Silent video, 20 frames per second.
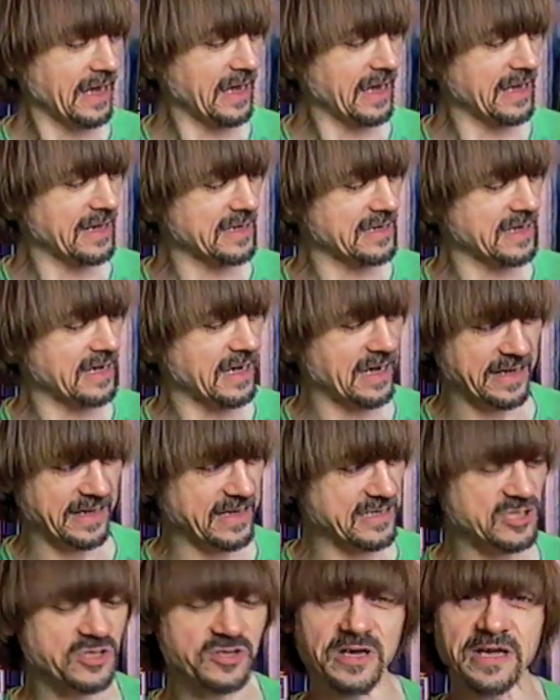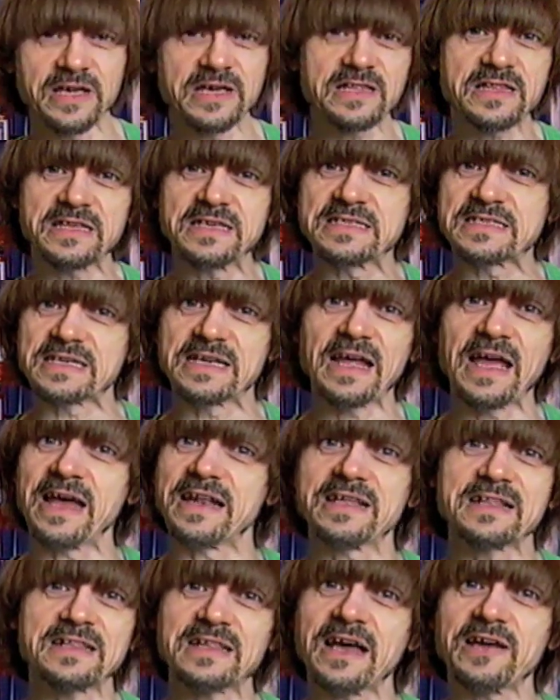And I guess you could get these in
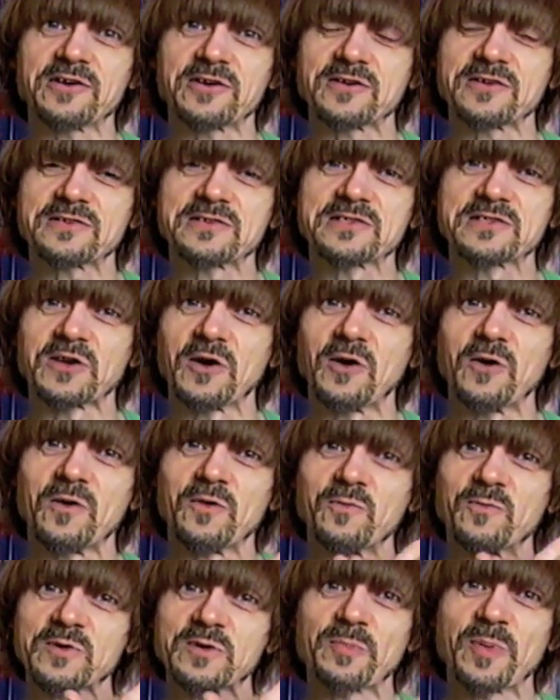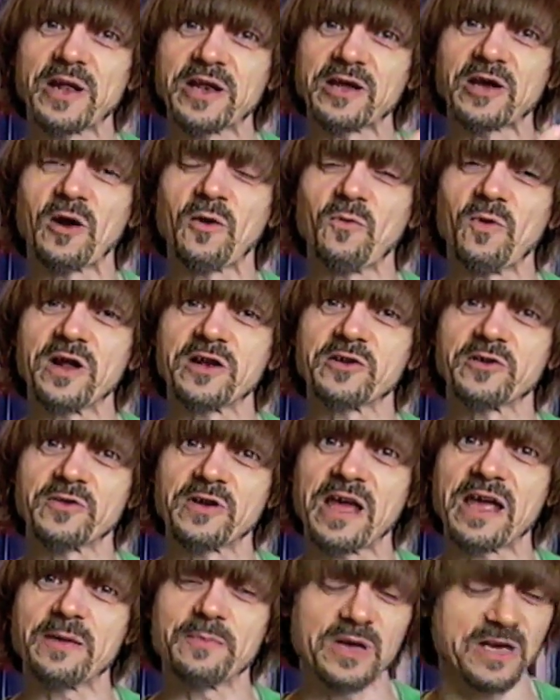any letter. So depending on what your
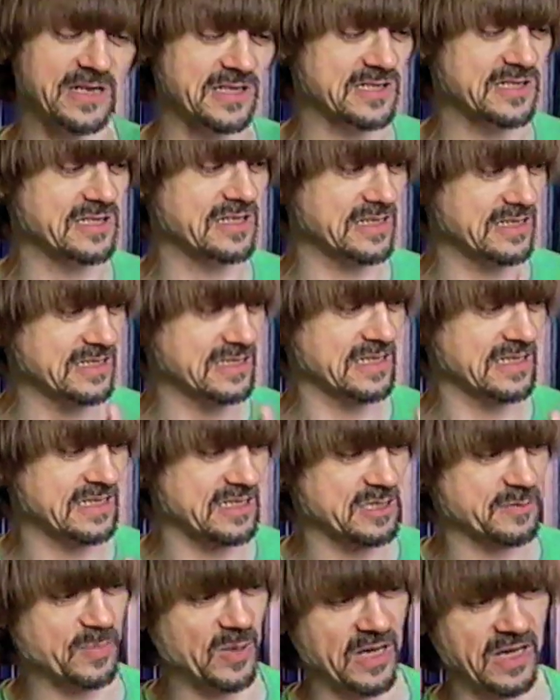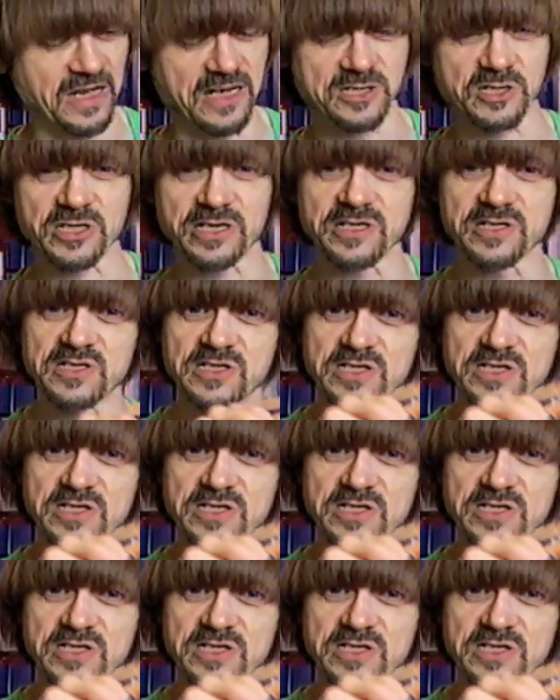name is, this is P, as you can